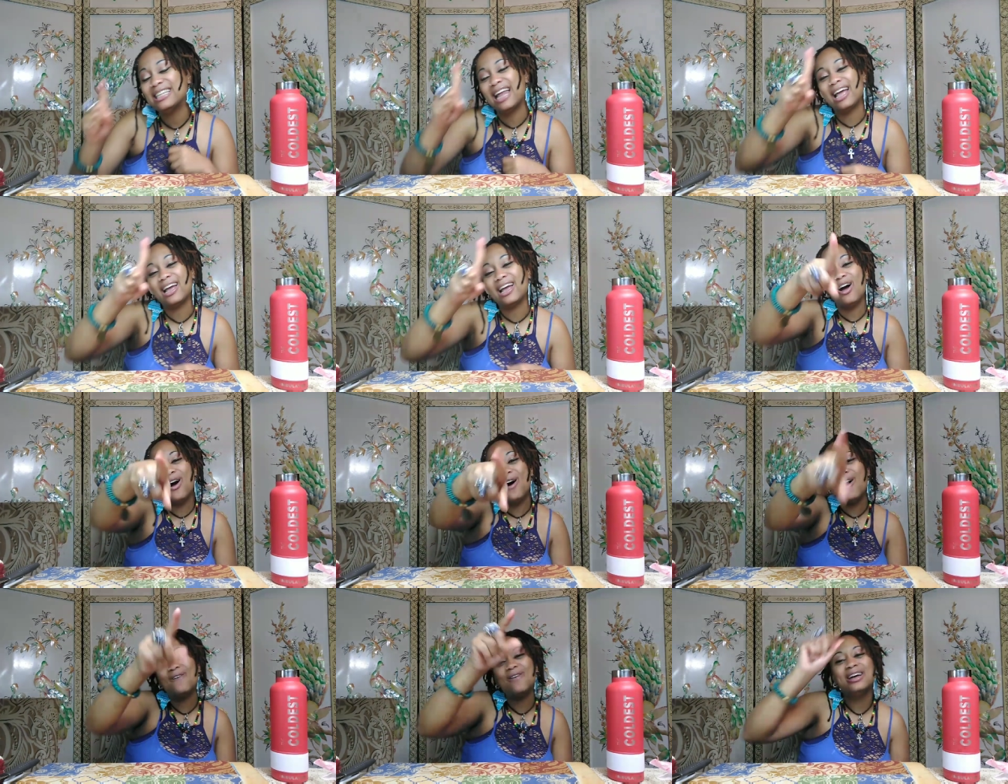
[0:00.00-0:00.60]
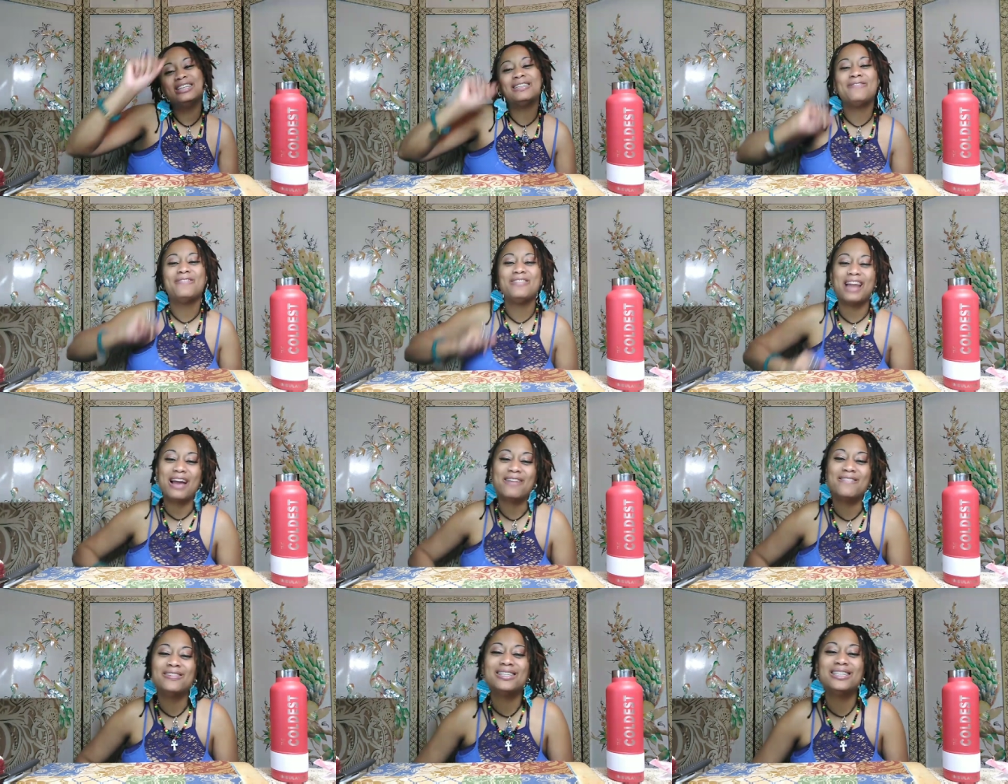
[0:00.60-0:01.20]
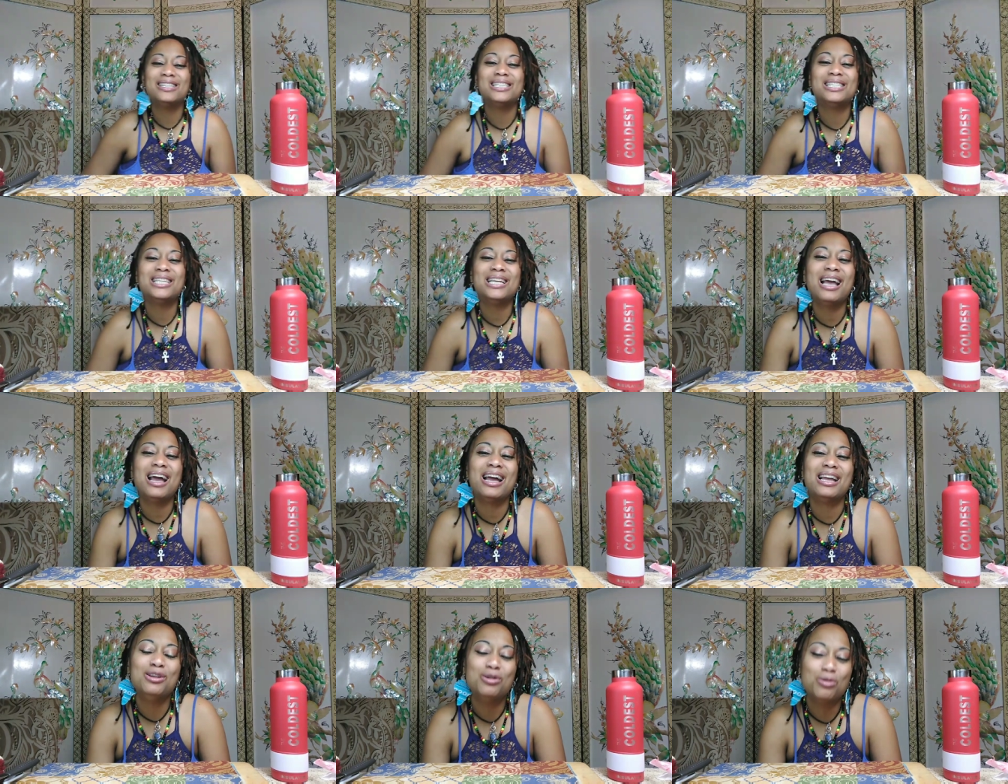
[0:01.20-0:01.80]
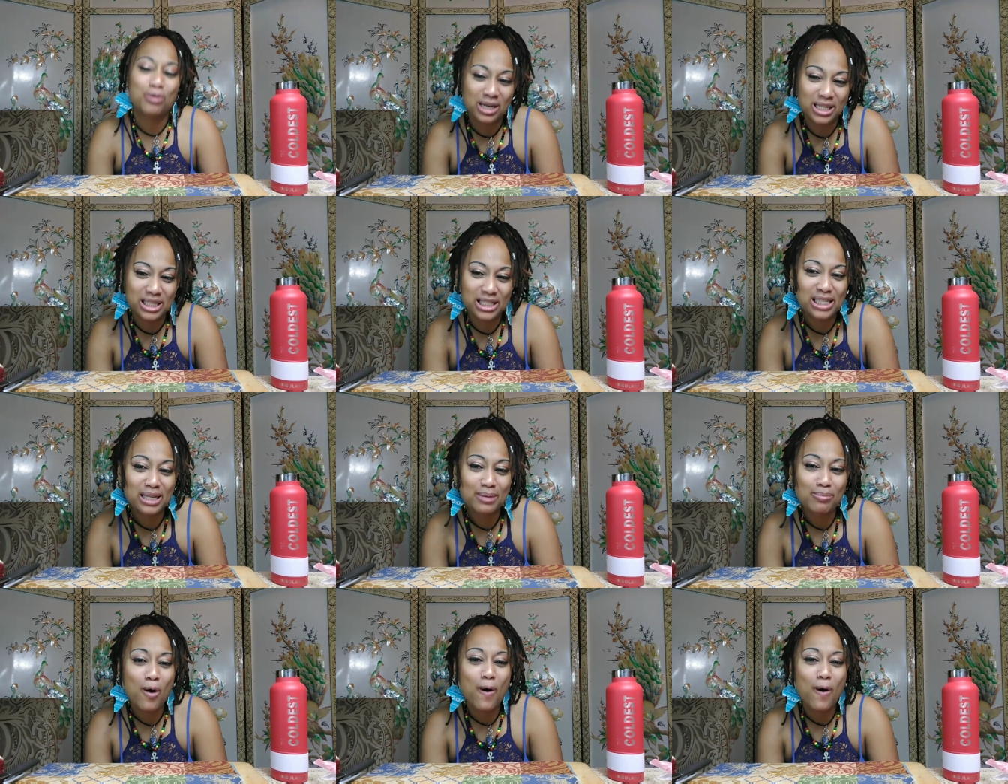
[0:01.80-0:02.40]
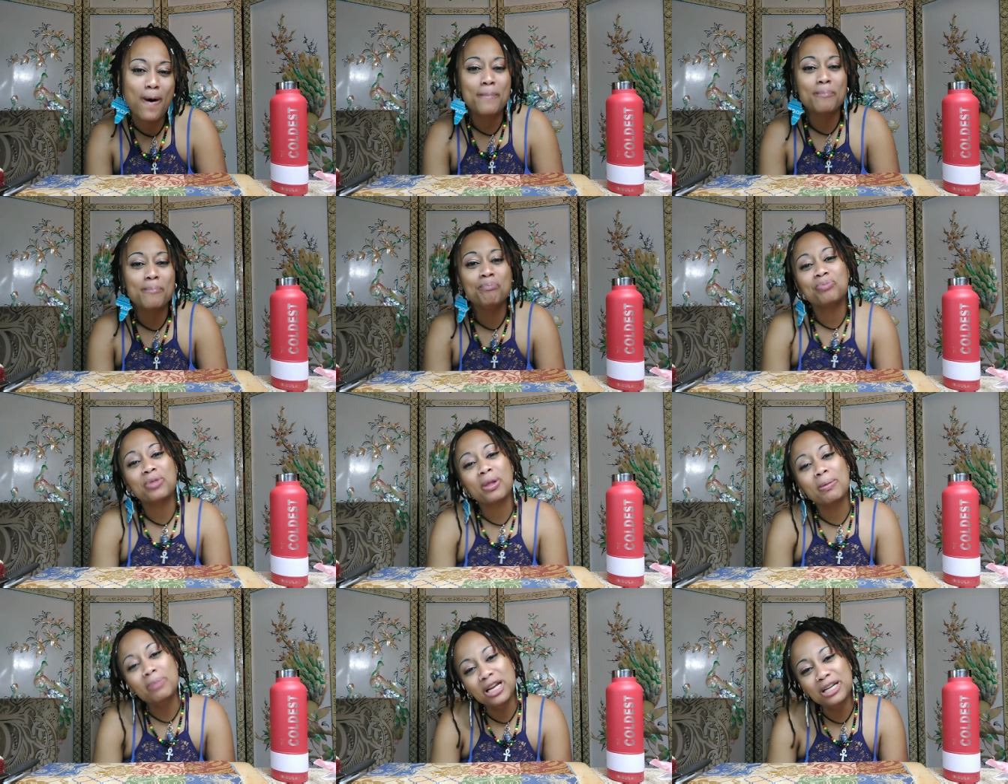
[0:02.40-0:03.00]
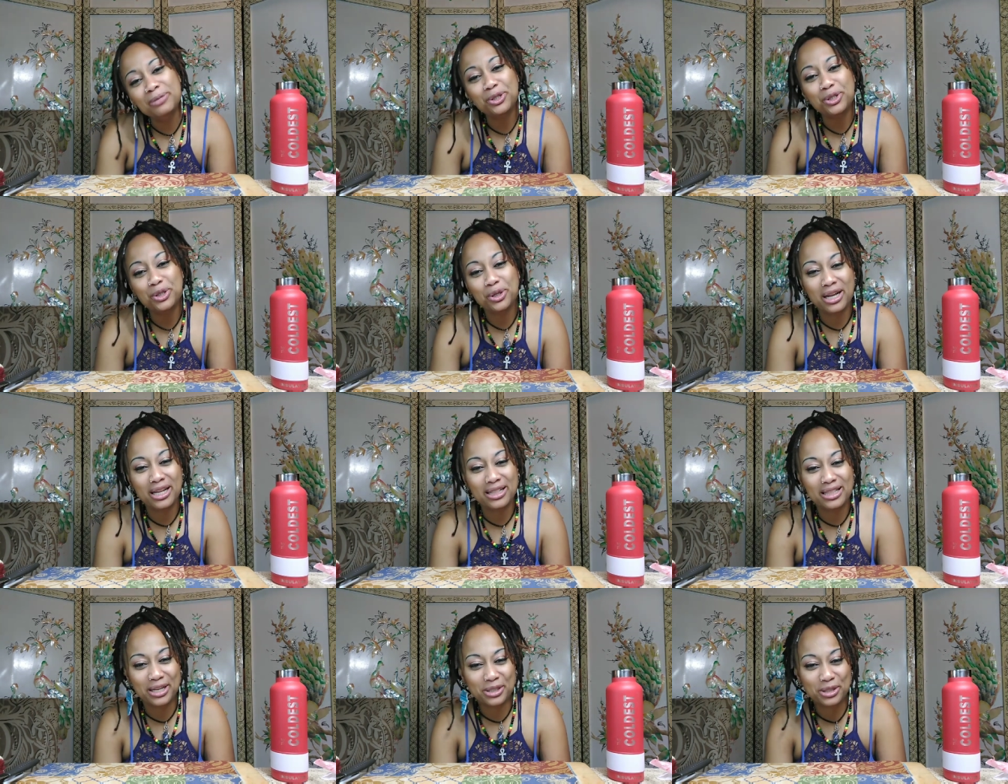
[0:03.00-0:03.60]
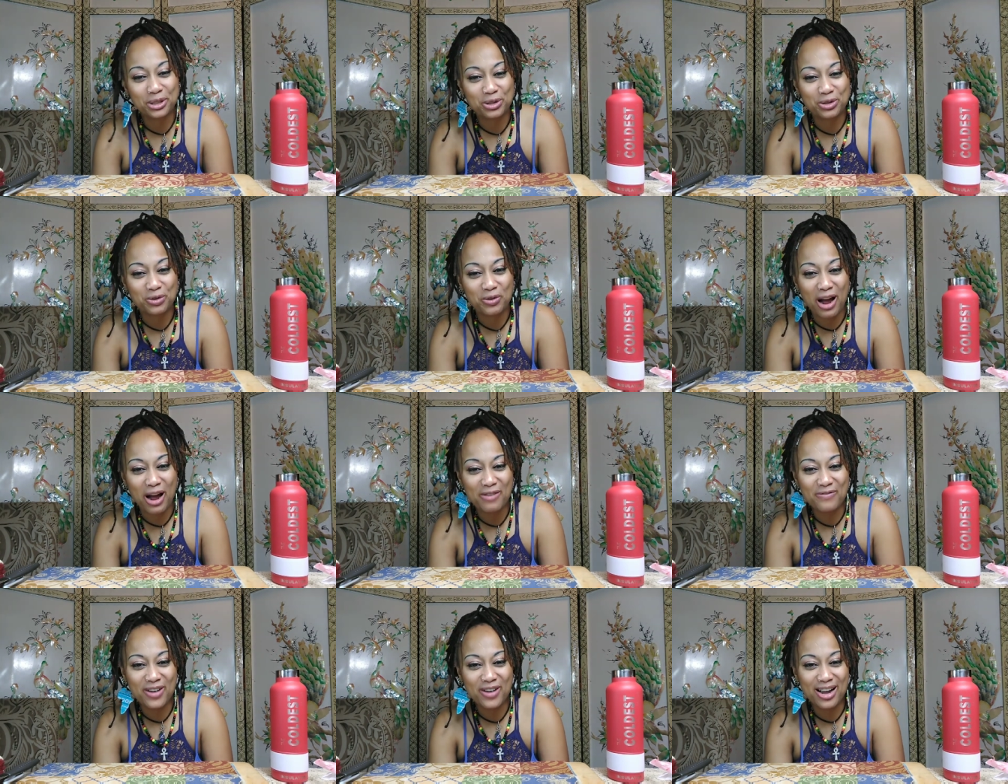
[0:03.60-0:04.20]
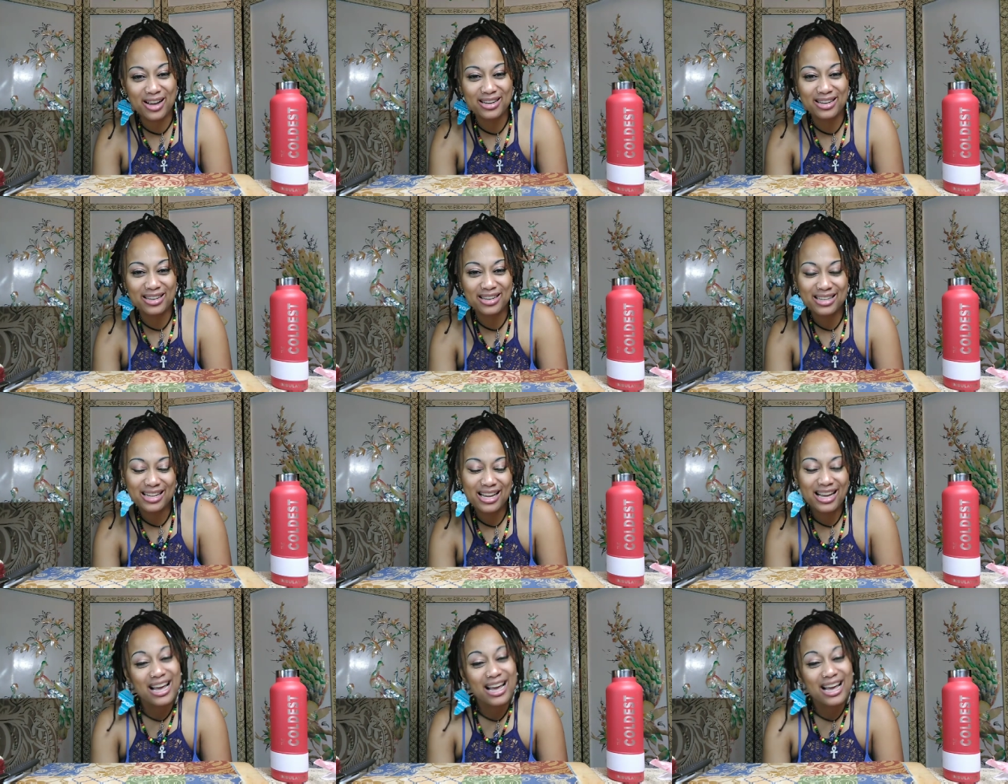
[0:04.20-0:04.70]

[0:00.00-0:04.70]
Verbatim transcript: Like always, if you like what you see and you want to see more, please be sure to hit that subscribe button.